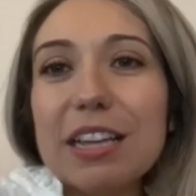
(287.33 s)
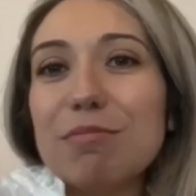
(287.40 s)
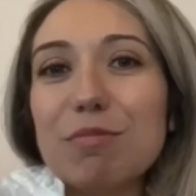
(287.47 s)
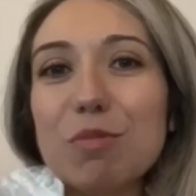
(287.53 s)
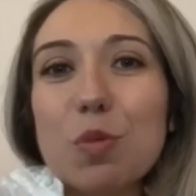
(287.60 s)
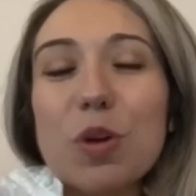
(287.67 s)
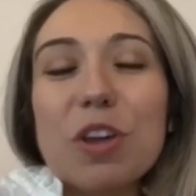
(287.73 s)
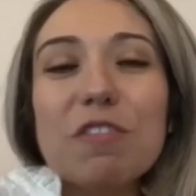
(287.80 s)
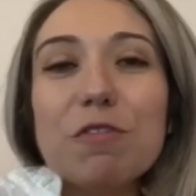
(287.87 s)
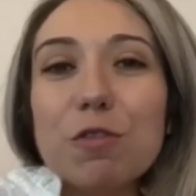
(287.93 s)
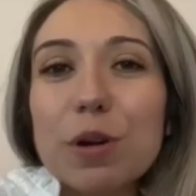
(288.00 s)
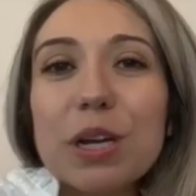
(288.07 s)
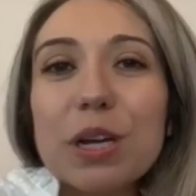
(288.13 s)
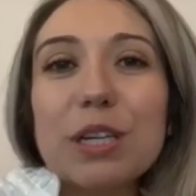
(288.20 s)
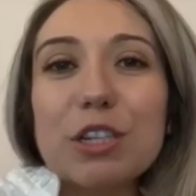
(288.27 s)
we've
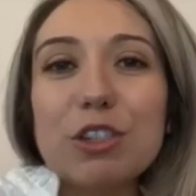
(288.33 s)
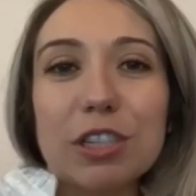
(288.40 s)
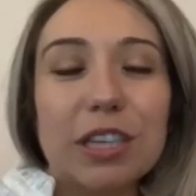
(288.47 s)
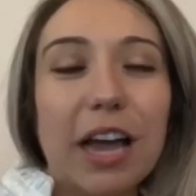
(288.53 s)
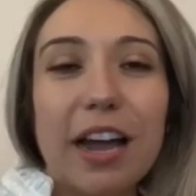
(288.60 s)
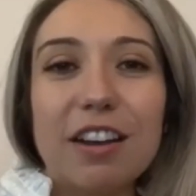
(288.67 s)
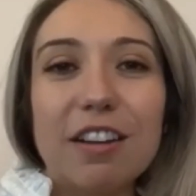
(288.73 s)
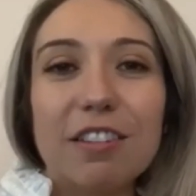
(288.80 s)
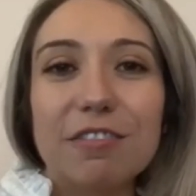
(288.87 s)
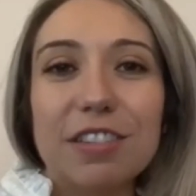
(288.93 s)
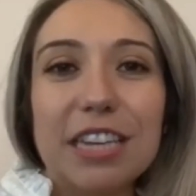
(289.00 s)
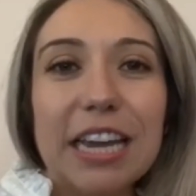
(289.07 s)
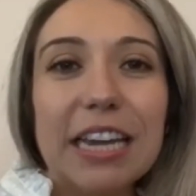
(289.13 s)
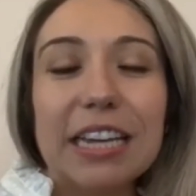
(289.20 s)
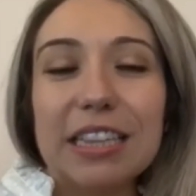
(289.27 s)
really just kind of
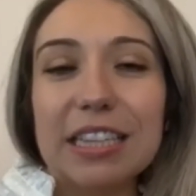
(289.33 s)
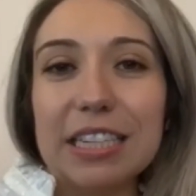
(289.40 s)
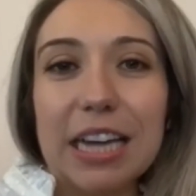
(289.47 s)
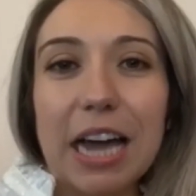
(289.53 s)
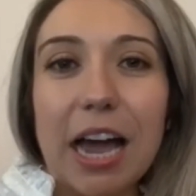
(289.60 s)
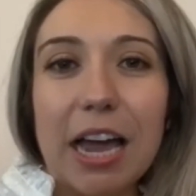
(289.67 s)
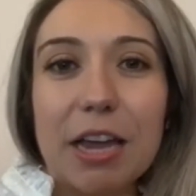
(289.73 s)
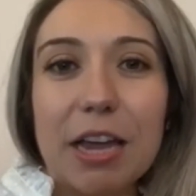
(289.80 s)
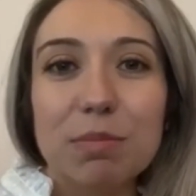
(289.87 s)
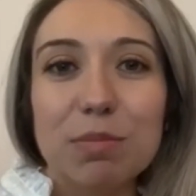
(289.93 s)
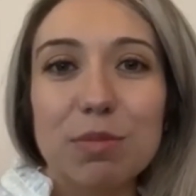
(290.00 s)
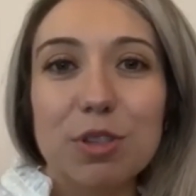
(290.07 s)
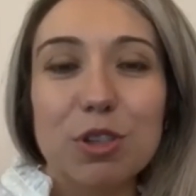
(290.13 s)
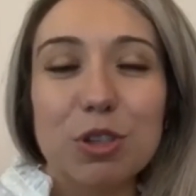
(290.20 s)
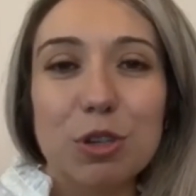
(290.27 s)
taken the time
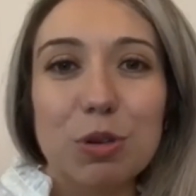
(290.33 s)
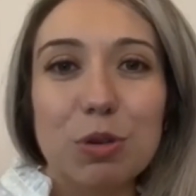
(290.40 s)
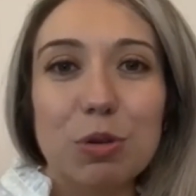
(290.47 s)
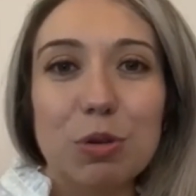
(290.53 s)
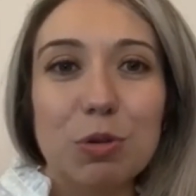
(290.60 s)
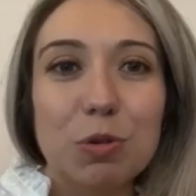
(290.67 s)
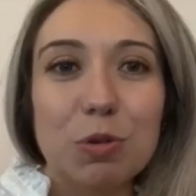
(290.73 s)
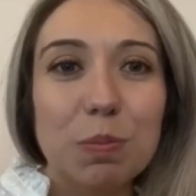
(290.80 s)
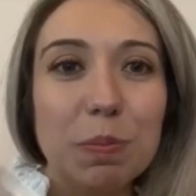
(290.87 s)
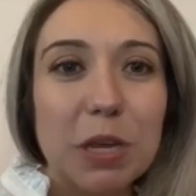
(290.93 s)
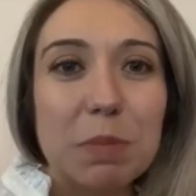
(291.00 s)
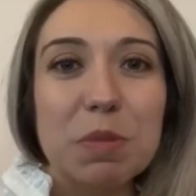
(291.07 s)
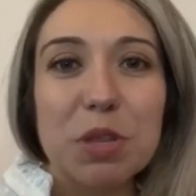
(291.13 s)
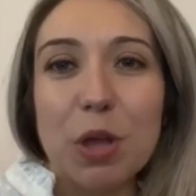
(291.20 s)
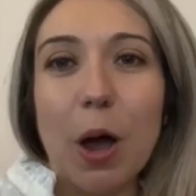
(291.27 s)
to be
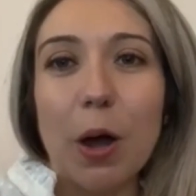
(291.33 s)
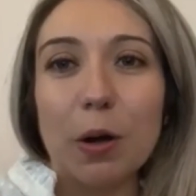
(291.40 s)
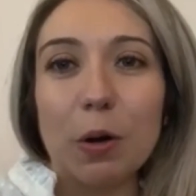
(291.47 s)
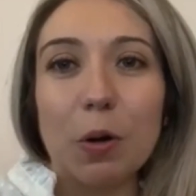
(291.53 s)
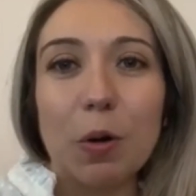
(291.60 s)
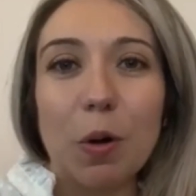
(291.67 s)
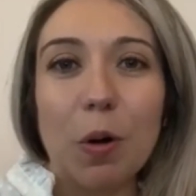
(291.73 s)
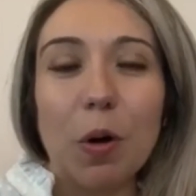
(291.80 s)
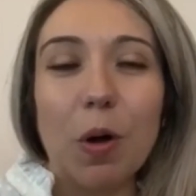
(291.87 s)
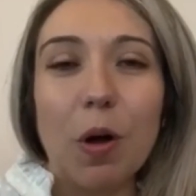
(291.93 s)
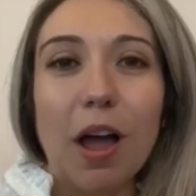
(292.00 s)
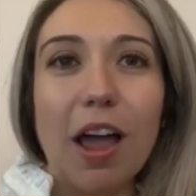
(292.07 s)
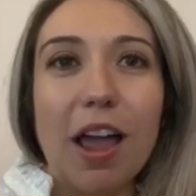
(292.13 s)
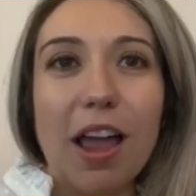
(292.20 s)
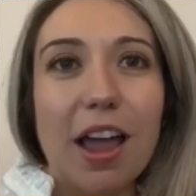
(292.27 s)
methodical
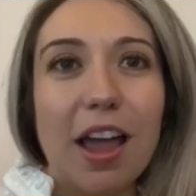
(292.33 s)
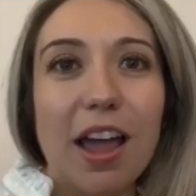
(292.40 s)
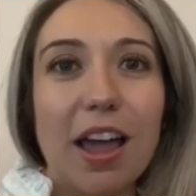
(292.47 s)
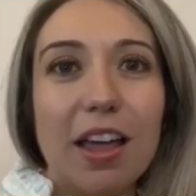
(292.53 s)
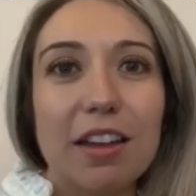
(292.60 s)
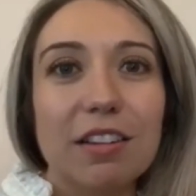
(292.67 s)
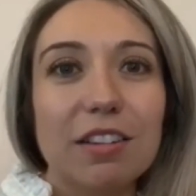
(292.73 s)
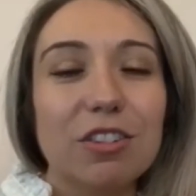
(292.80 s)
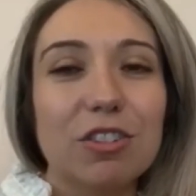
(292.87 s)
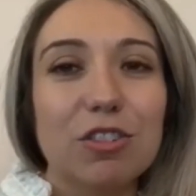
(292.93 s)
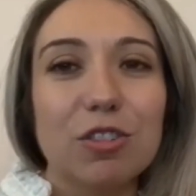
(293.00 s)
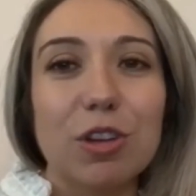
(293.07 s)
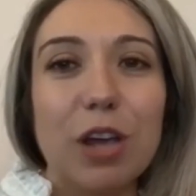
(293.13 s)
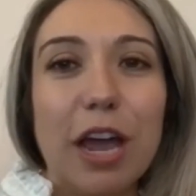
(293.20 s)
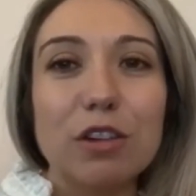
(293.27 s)
and
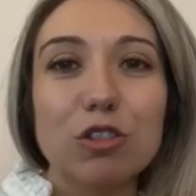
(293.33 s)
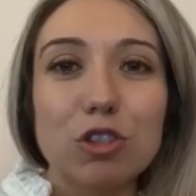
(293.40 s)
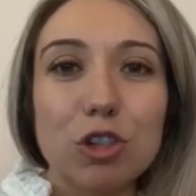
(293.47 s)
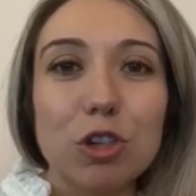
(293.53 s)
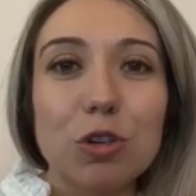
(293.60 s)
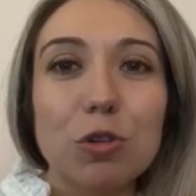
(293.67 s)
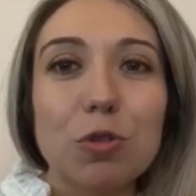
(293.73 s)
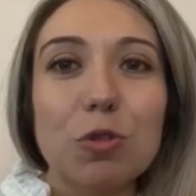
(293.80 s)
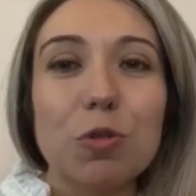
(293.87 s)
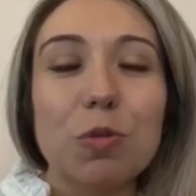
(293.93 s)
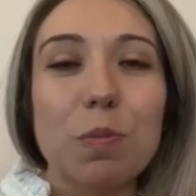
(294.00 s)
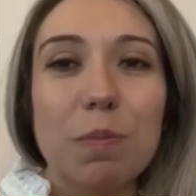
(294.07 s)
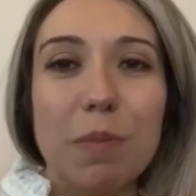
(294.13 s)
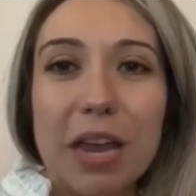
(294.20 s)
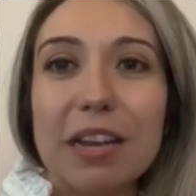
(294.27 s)
do
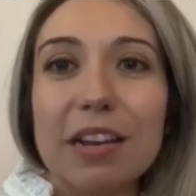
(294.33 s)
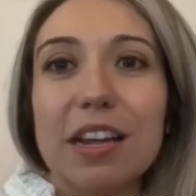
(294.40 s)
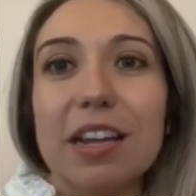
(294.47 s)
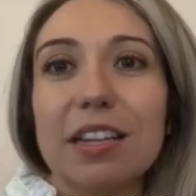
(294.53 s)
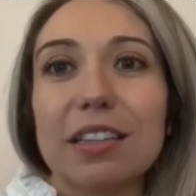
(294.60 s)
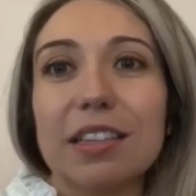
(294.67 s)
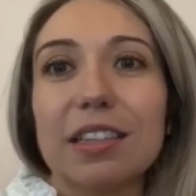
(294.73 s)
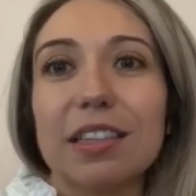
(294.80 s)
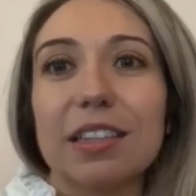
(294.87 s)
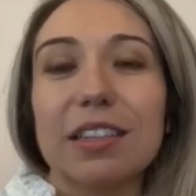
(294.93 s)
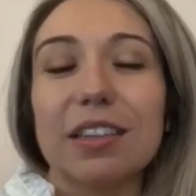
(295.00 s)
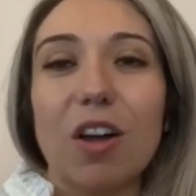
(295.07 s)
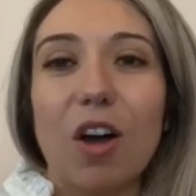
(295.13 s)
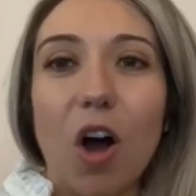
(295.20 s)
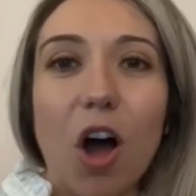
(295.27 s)
maintenance
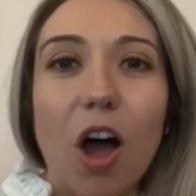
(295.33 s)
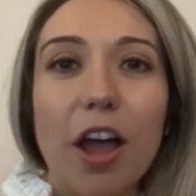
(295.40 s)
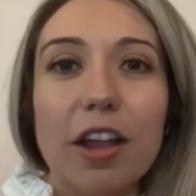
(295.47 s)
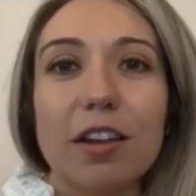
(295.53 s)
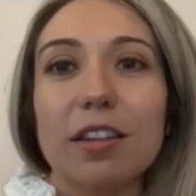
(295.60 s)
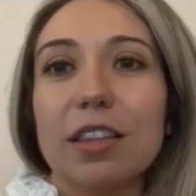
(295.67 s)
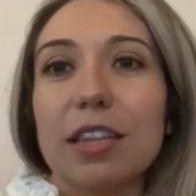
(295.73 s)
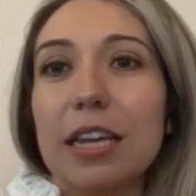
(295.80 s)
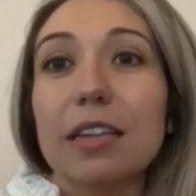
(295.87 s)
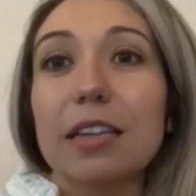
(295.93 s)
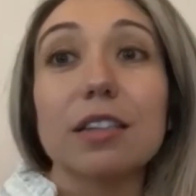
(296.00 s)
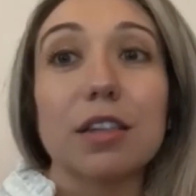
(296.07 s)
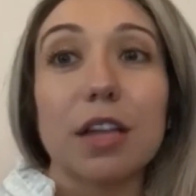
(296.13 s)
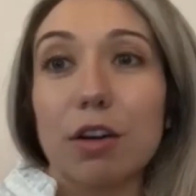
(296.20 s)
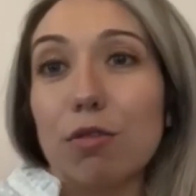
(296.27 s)
on
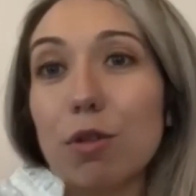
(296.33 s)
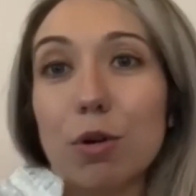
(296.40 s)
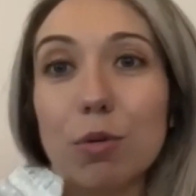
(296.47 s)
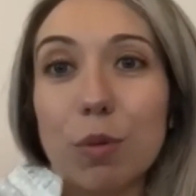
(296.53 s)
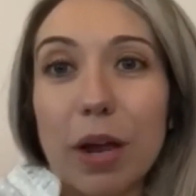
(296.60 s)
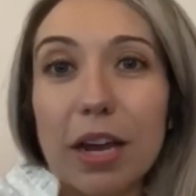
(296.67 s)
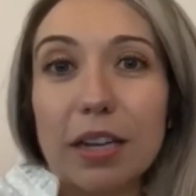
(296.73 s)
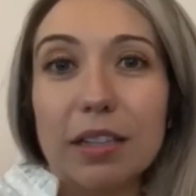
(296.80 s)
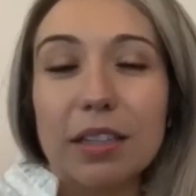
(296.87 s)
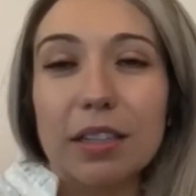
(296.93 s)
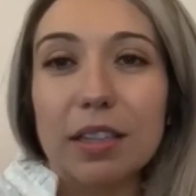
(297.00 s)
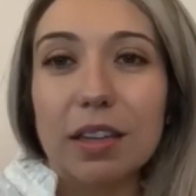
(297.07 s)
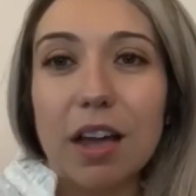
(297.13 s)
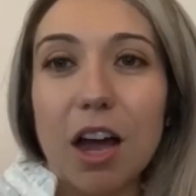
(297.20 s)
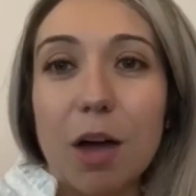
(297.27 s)
things like roadways,
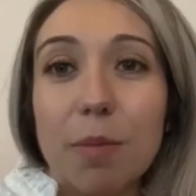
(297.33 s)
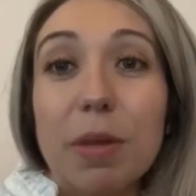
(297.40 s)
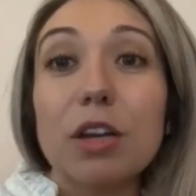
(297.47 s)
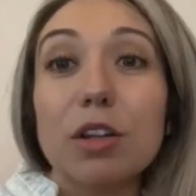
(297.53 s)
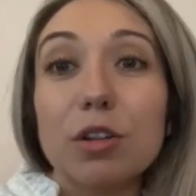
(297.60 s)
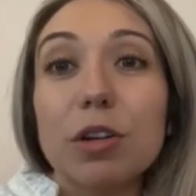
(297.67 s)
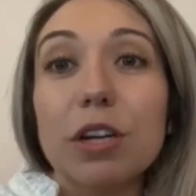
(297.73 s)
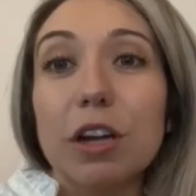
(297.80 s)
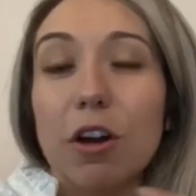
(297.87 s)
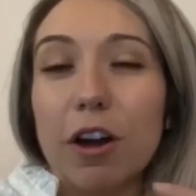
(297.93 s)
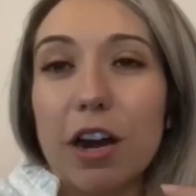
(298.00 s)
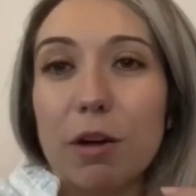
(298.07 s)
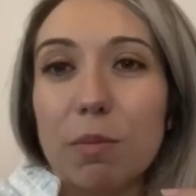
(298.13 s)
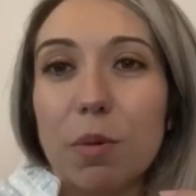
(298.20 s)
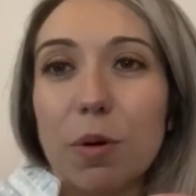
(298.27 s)
including our
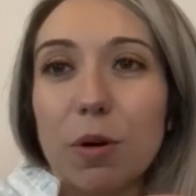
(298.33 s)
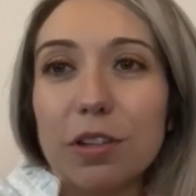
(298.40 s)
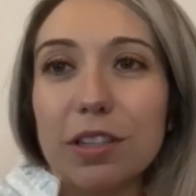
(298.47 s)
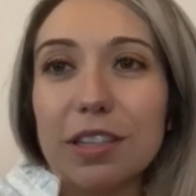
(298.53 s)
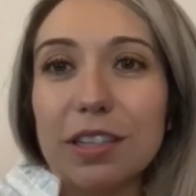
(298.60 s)
airports.